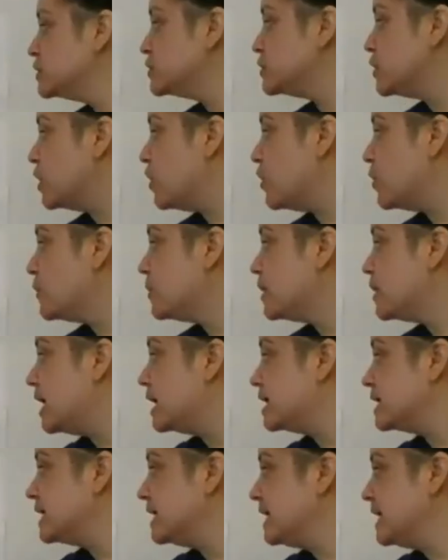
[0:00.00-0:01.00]
So
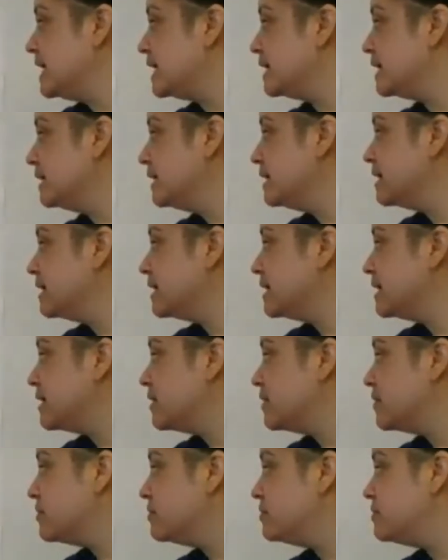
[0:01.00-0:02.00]
again,
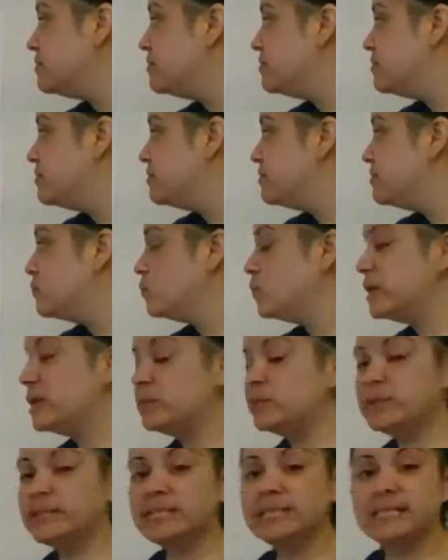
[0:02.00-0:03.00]

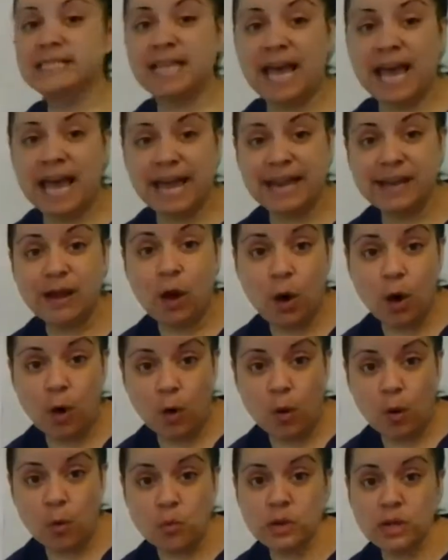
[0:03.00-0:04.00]
we would say
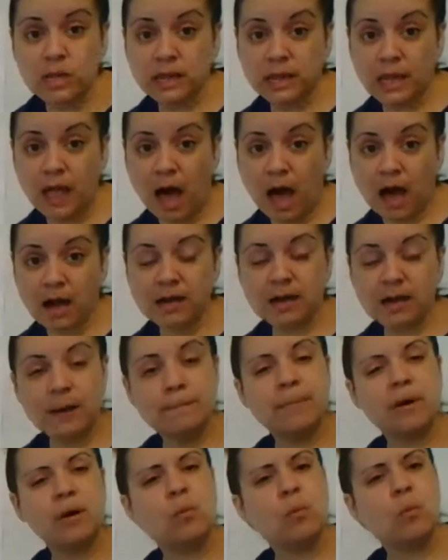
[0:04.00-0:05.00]
o'clock.
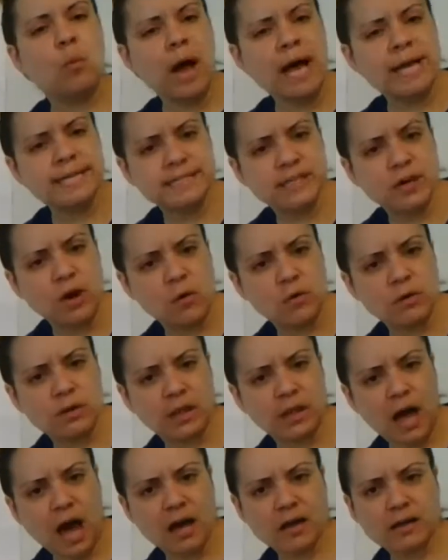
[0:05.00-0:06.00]
But what
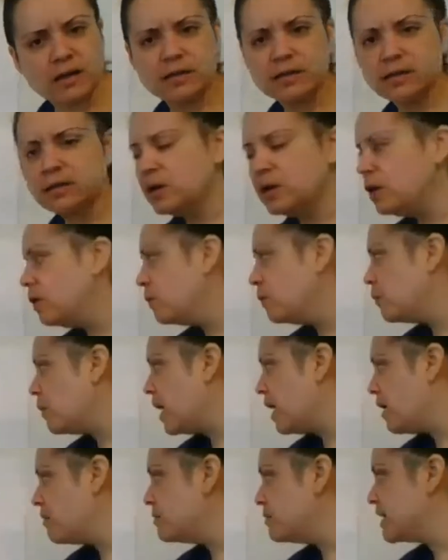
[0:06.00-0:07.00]
o'clock?
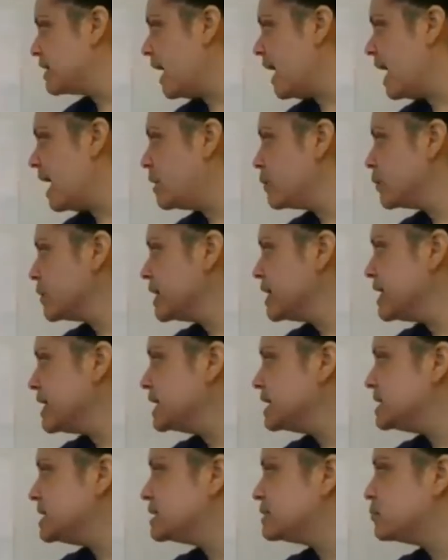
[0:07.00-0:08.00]
Well, the hour
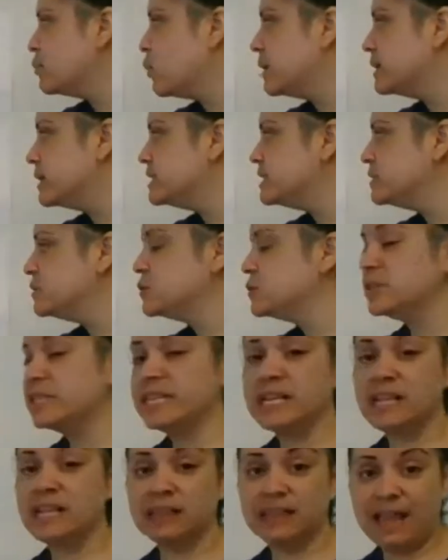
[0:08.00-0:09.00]
hand is pointing to
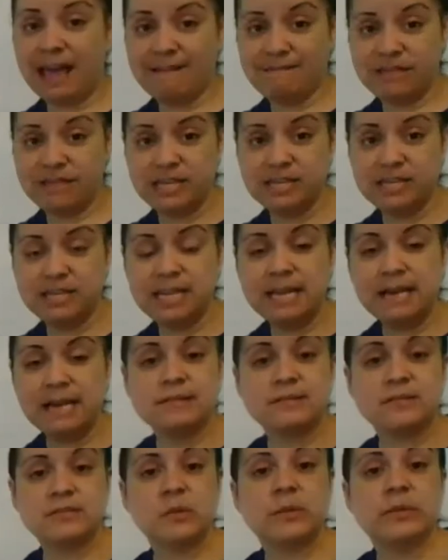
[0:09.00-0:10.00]
the 11,
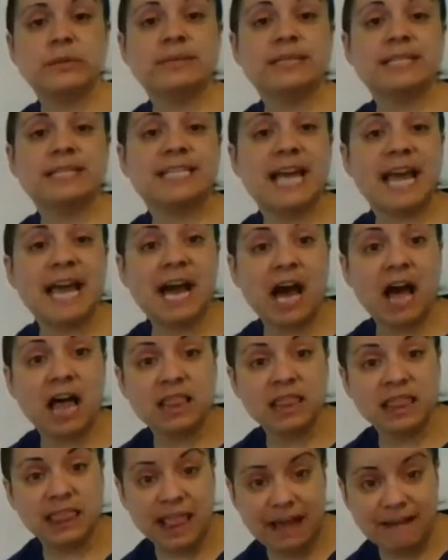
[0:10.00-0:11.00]
so we would say
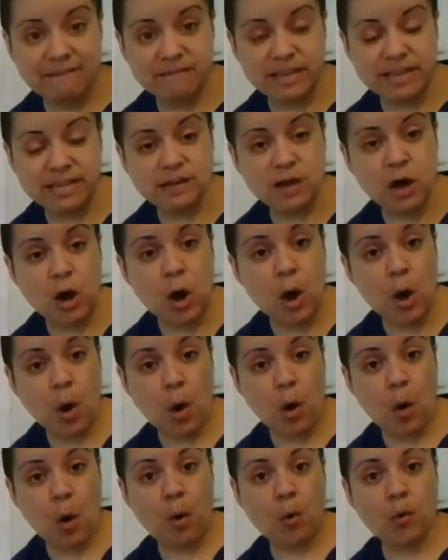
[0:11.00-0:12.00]
11
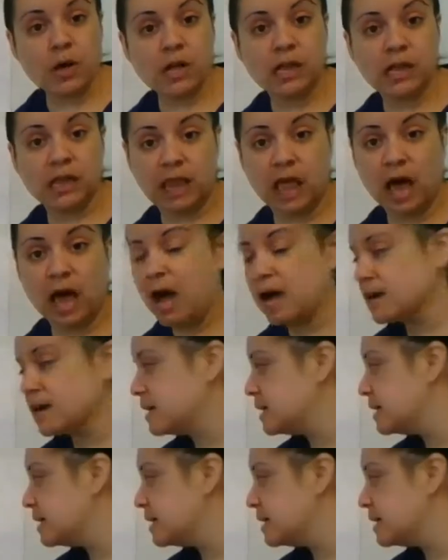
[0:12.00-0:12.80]
o'clock.